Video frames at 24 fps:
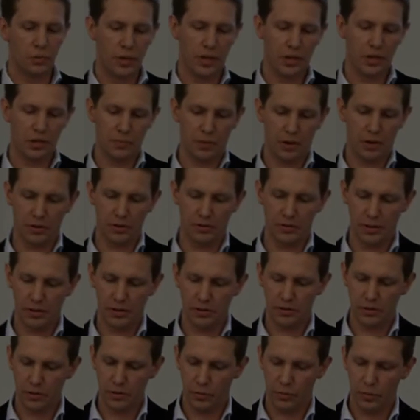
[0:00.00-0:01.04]
Swedish
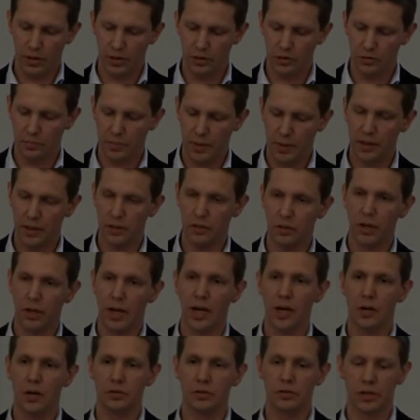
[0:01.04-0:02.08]
policies with
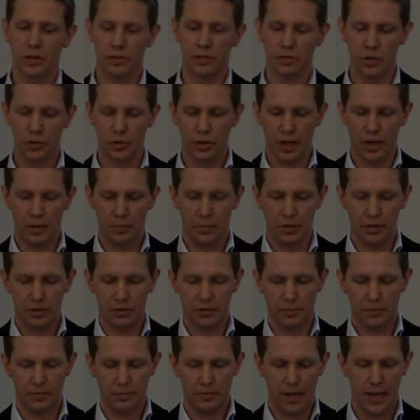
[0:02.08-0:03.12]
respect to the housing of
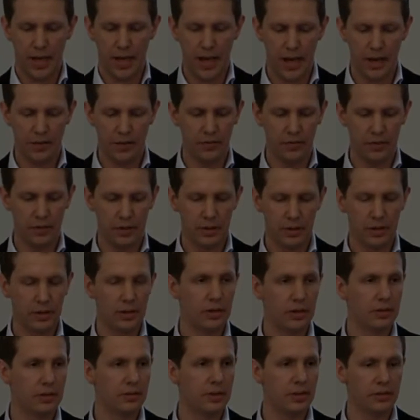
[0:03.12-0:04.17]
newcomers have,
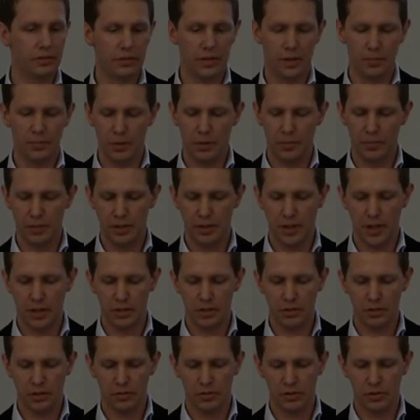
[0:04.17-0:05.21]
since the
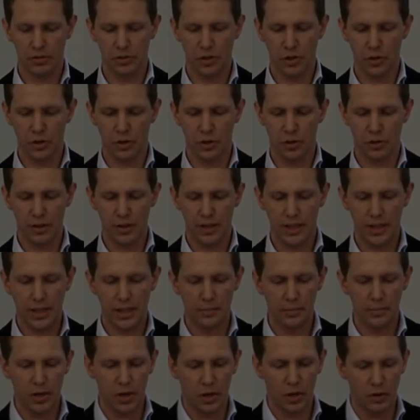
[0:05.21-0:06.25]
implementation of the
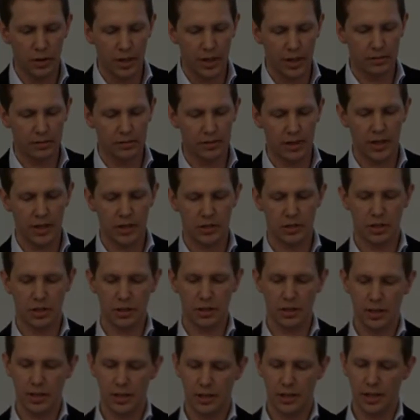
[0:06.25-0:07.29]
so-called EBO
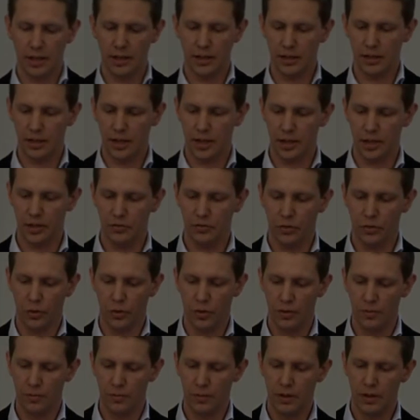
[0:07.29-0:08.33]
legislation in
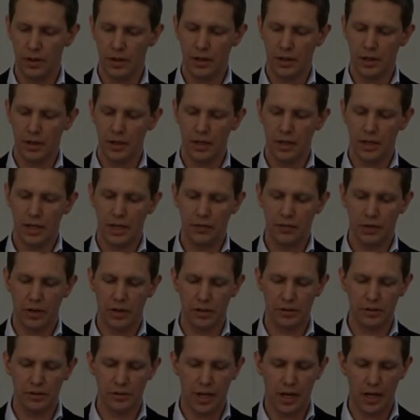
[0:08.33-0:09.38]
1994,
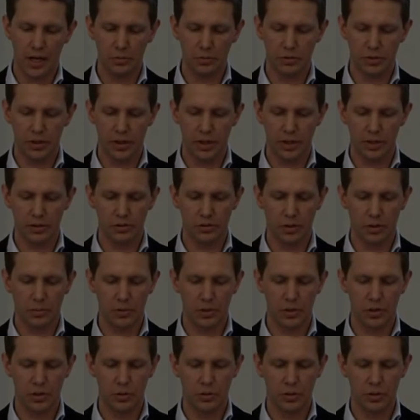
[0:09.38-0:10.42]
given asylum
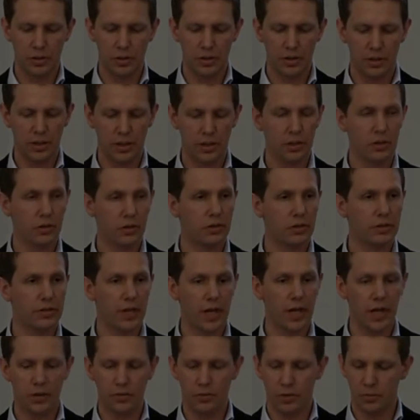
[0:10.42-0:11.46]
seekers the opportunity to
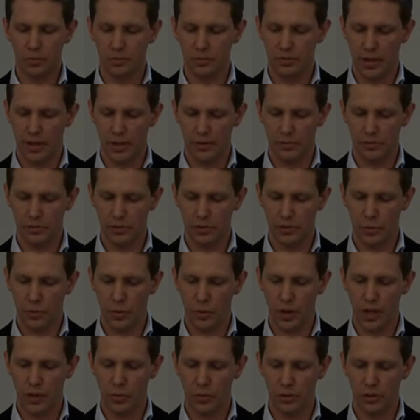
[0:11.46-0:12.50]
decide for
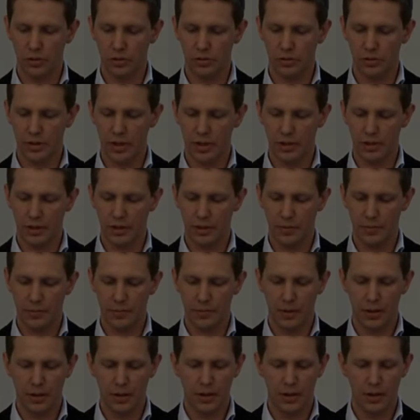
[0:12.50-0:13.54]
themselves where they want to
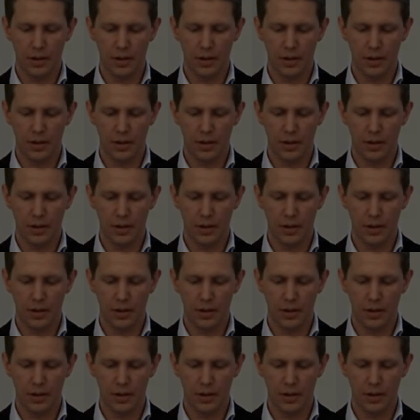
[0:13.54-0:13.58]
settle.